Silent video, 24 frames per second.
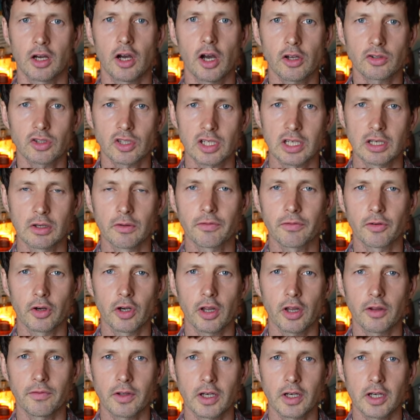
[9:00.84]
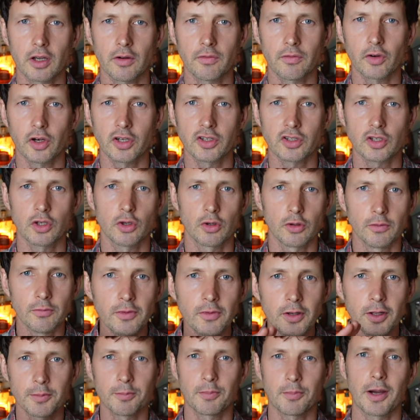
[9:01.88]
I'll see you for another video very soon.
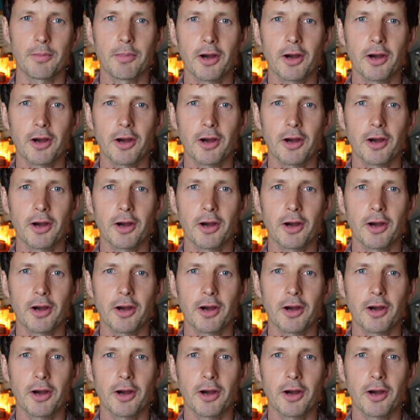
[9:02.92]
Bye